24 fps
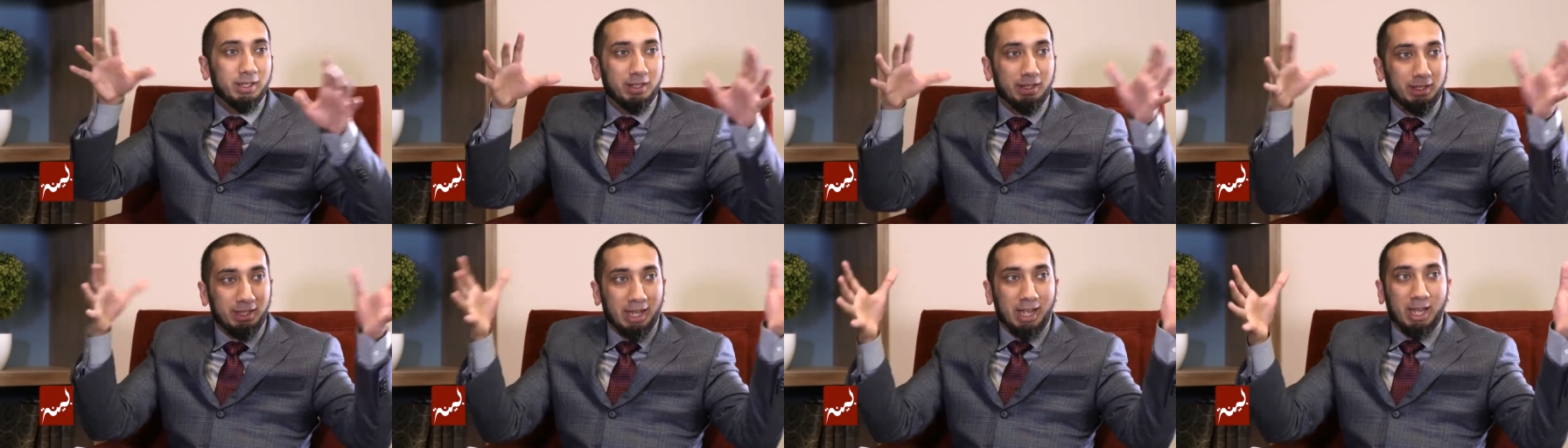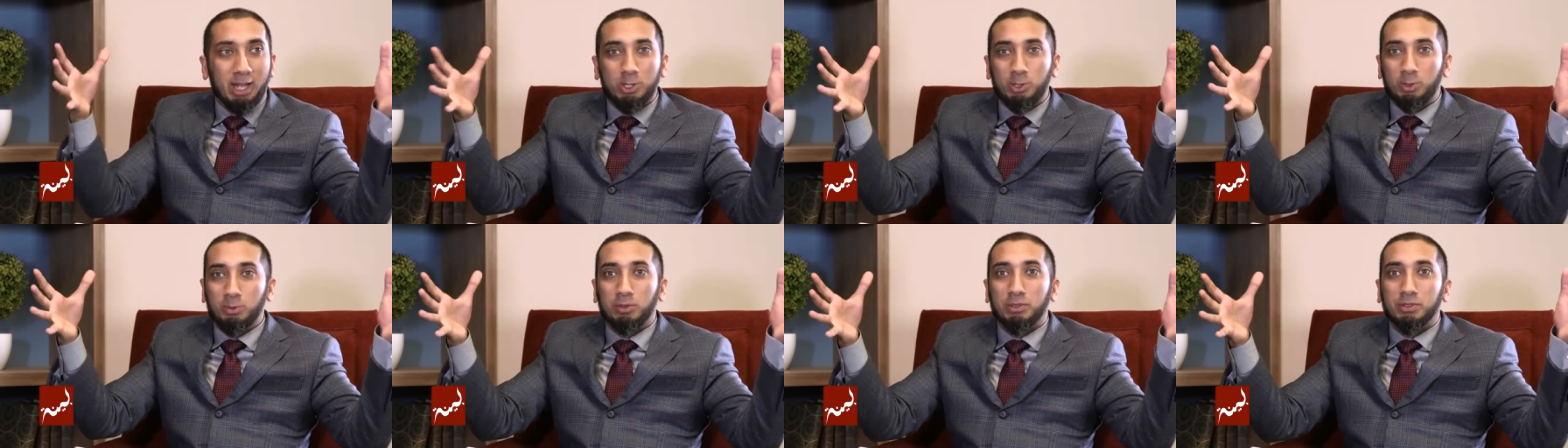the
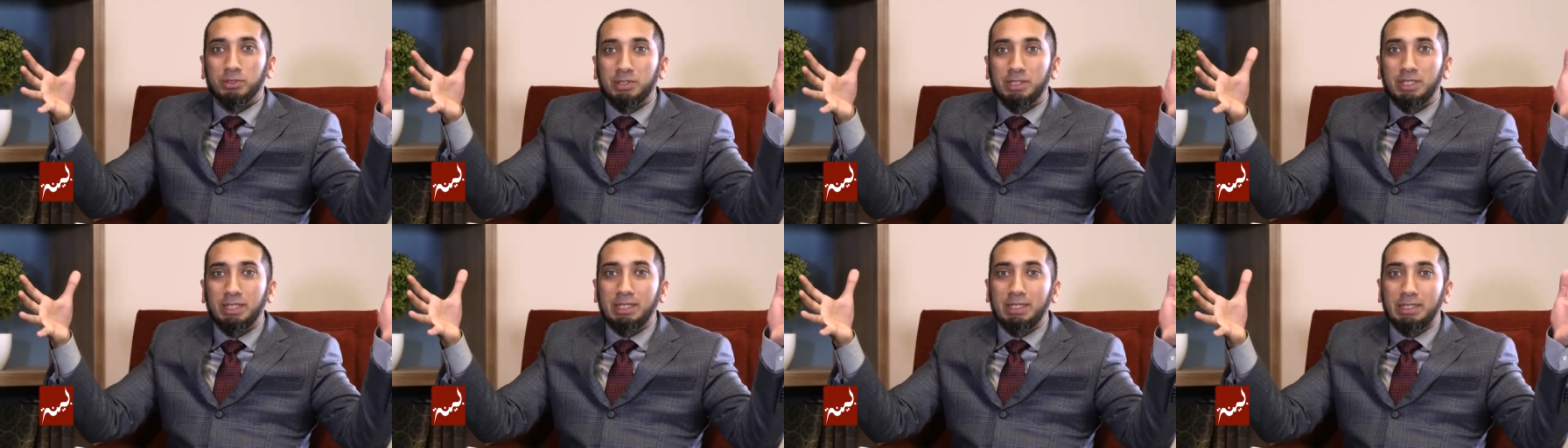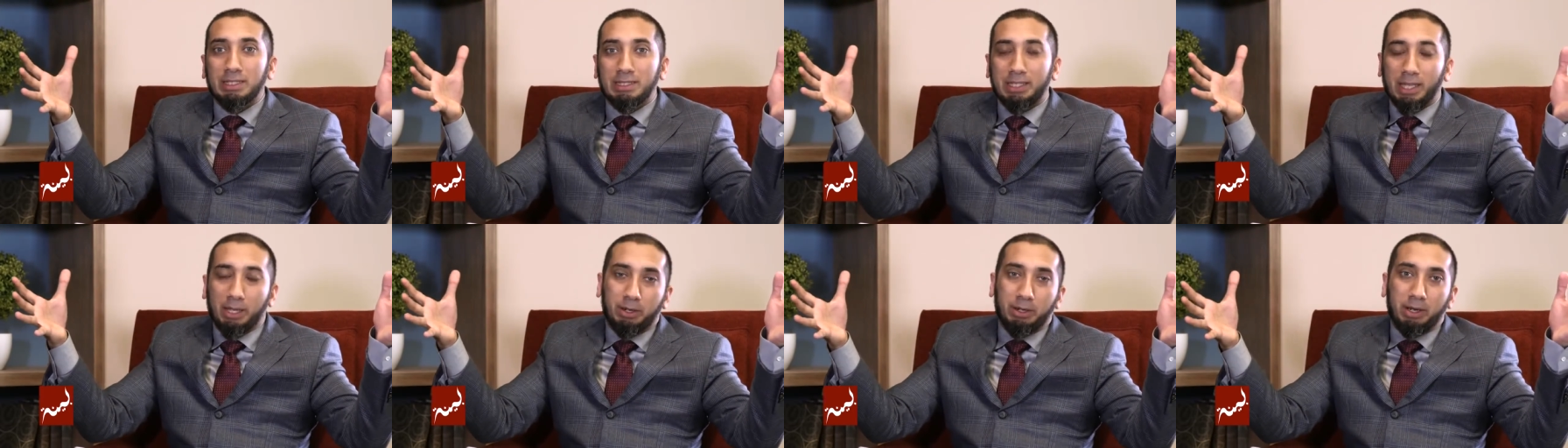actual
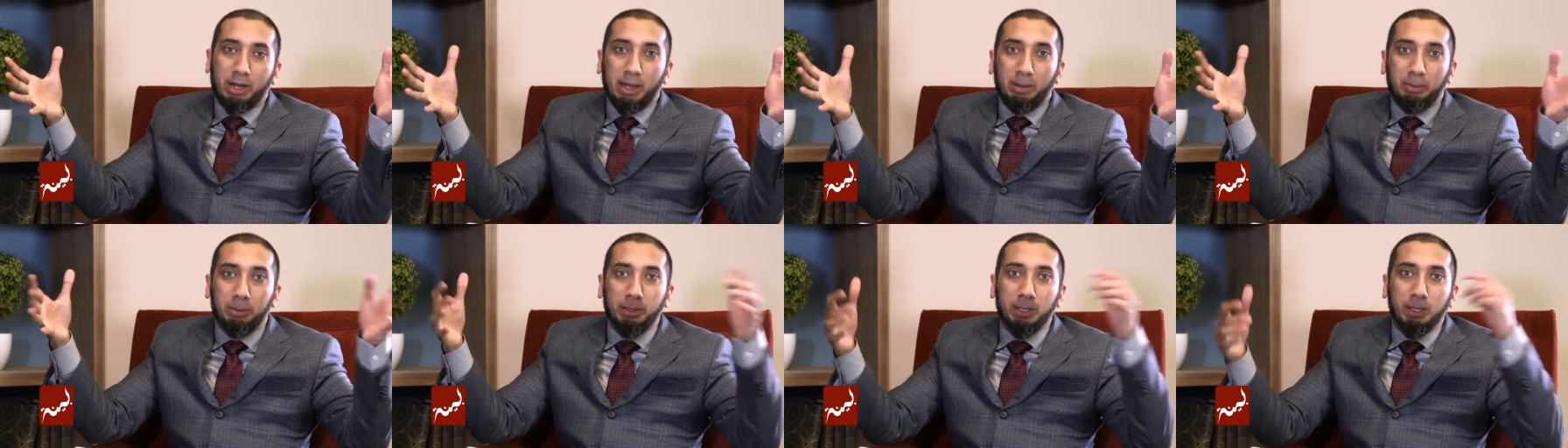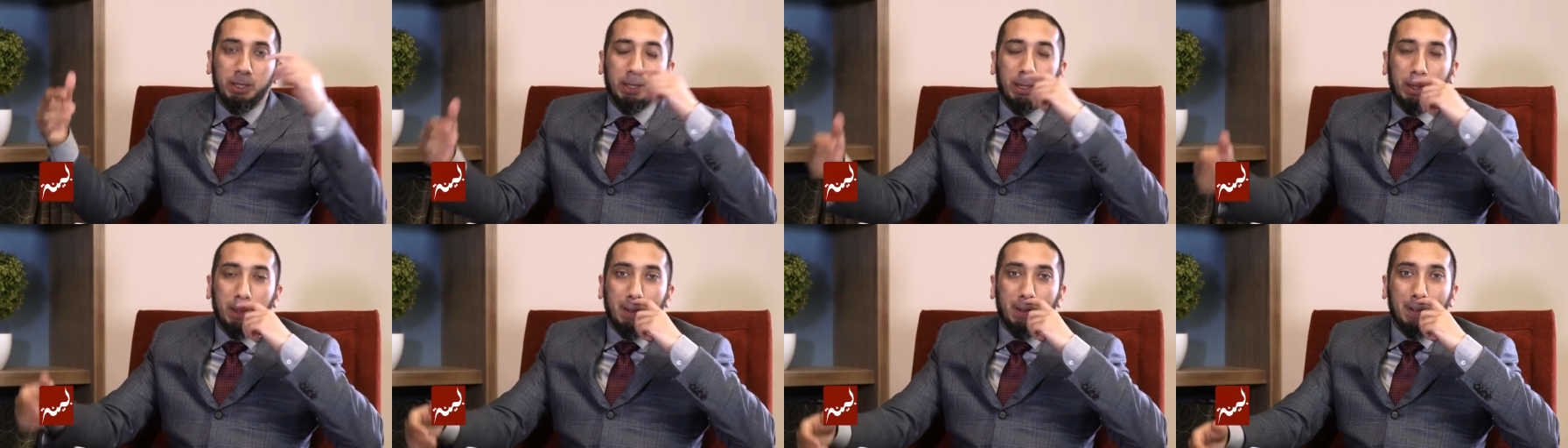scenes that are
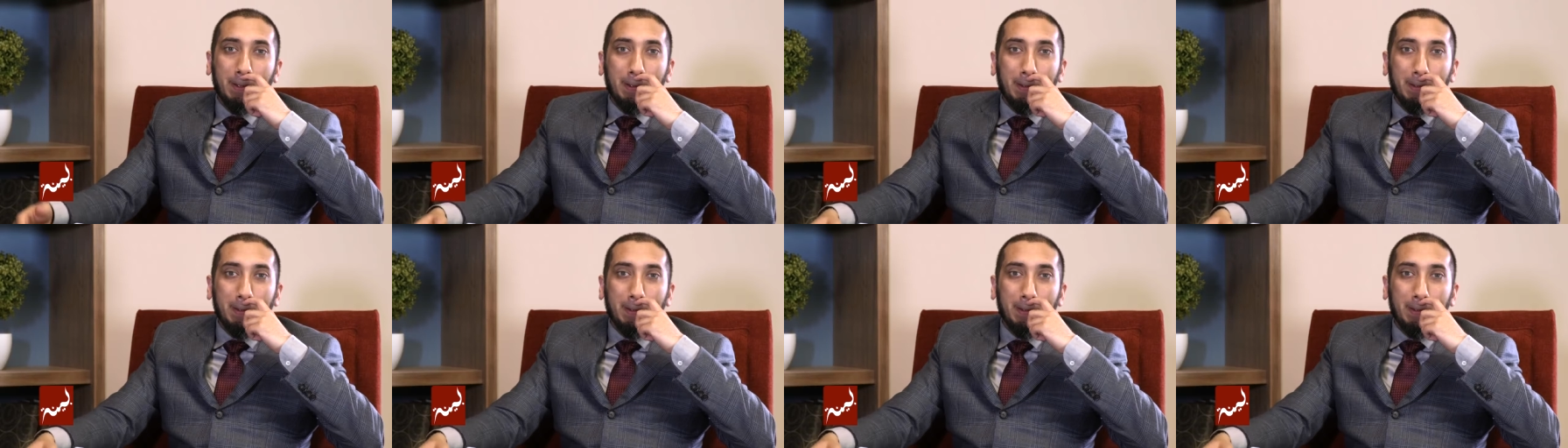happening.